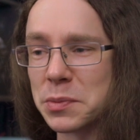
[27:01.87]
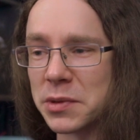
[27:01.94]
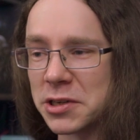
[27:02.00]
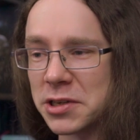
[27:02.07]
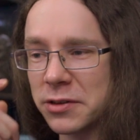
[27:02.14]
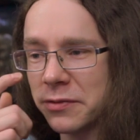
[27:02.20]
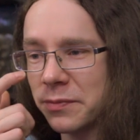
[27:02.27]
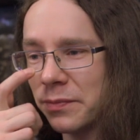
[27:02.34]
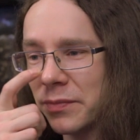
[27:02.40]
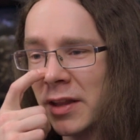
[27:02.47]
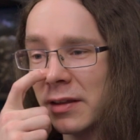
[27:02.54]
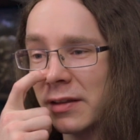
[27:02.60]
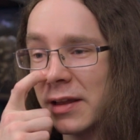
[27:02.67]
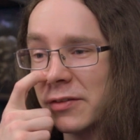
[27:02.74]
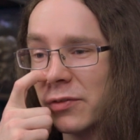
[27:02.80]
myself. I
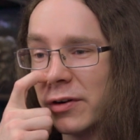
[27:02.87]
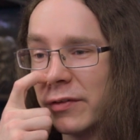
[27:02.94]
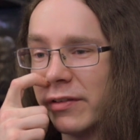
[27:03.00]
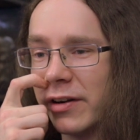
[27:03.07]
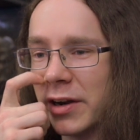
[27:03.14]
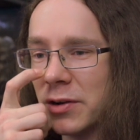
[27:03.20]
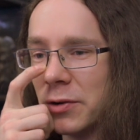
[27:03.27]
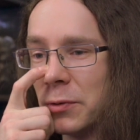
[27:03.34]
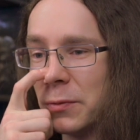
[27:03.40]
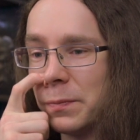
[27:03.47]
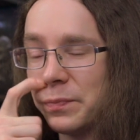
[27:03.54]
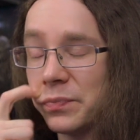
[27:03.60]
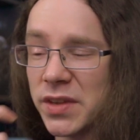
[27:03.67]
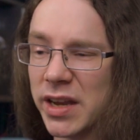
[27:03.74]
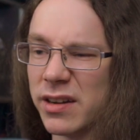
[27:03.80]
think that's very, very cool.
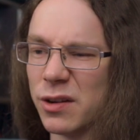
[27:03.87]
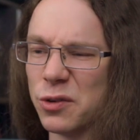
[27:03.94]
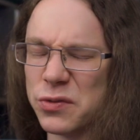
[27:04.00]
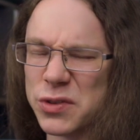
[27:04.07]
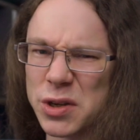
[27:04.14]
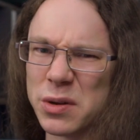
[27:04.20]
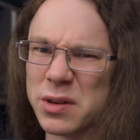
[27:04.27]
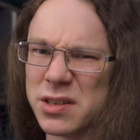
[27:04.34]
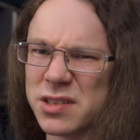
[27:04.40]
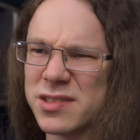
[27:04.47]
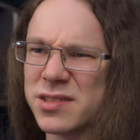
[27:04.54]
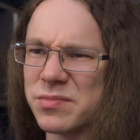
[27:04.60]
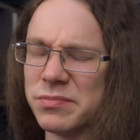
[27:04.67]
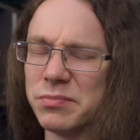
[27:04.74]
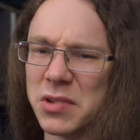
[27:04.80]
And also,
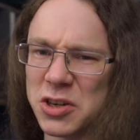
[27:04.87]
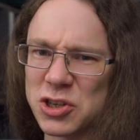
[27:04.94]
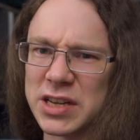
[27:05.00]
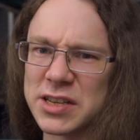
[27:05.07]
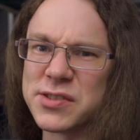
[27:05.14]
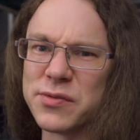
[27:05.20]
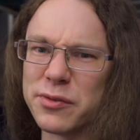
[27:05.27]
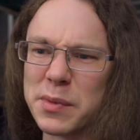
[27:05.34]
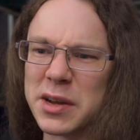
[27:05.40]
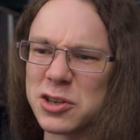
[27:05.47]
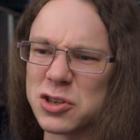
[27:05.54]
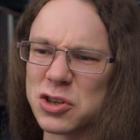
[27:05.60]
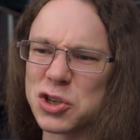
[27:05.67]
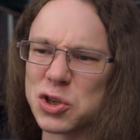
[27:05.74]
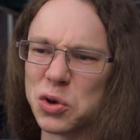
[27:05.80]
it's much less
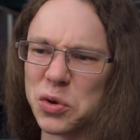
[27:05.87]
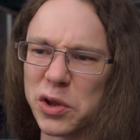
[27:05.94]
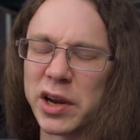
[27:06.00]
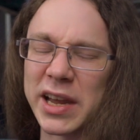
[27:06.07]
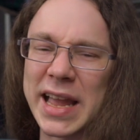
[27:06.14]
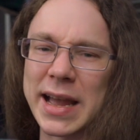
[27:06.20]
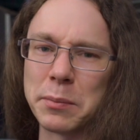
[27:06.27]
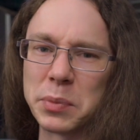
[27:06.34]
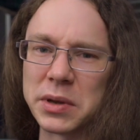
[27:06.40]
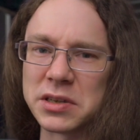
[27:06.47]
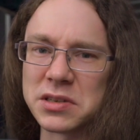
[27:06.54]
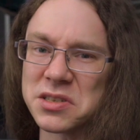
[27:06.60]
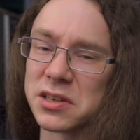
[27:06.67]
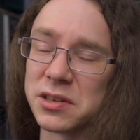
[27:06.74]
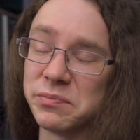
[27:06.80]
information to store than a camp is,
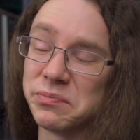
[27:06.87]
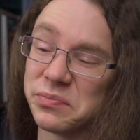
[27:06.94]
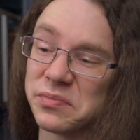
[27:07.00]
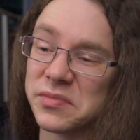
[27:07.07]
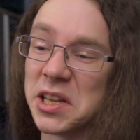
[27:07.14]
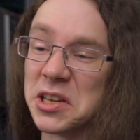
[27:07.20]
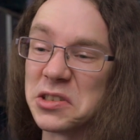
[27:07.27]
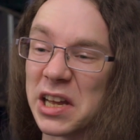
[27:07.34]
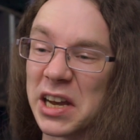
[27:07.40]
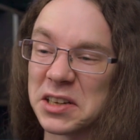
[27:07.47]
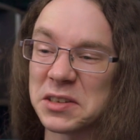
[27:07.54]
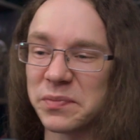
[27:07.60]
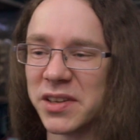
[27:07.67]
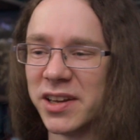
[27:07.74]
so there's that.